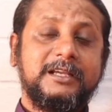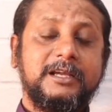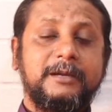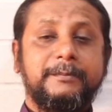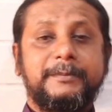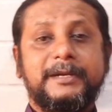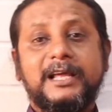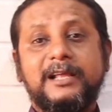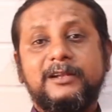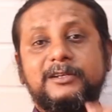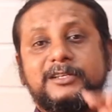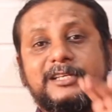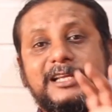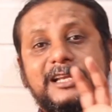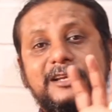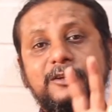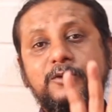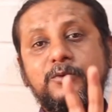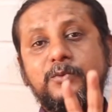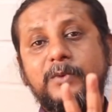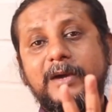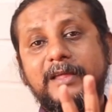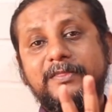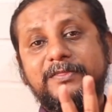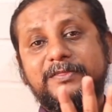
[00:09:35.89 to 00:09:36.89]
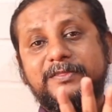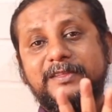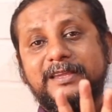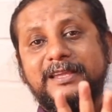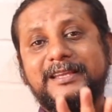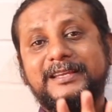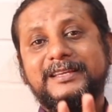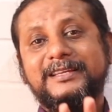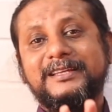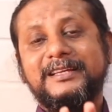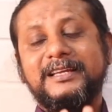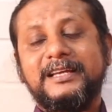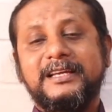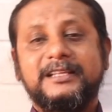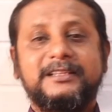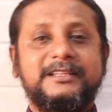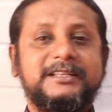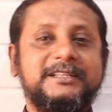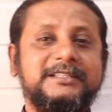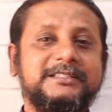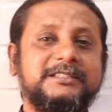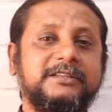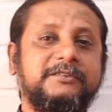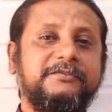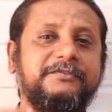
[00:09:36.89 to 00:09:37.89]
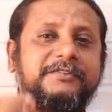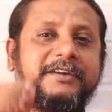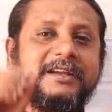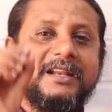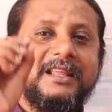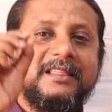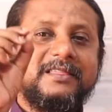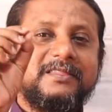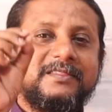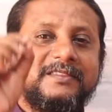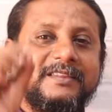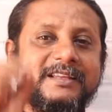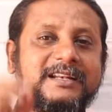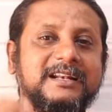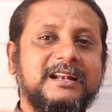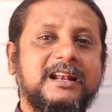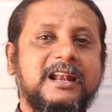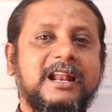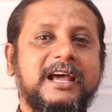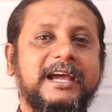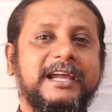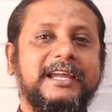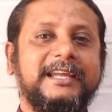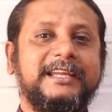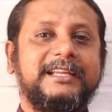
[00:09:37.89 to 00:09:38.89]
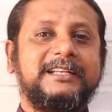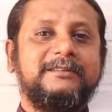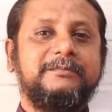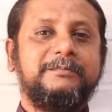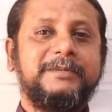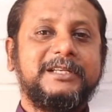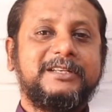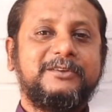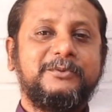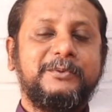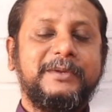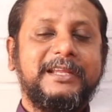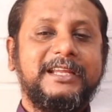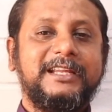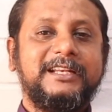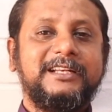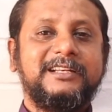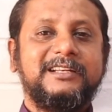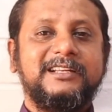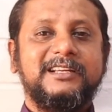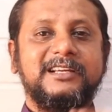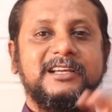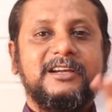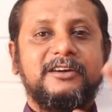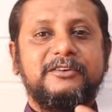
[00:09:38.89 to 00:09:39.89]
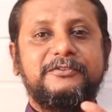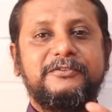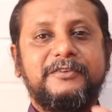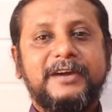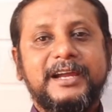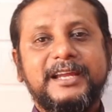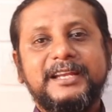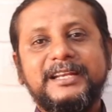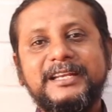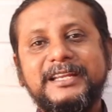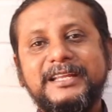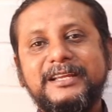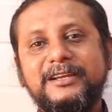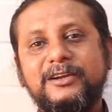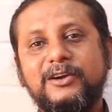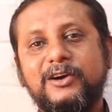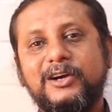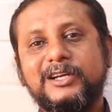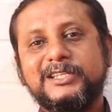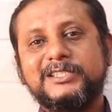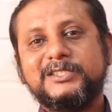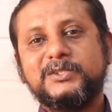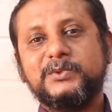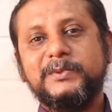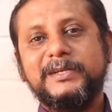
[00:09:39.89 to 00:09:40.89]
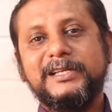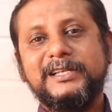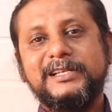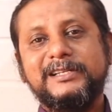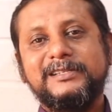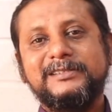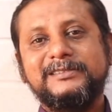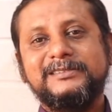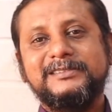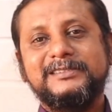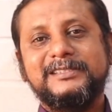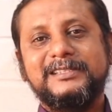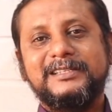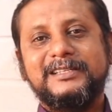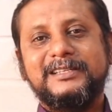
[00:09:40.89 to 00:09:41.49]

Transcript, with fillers: But I'll tell you one thing, there is a very thin line between finding God's will,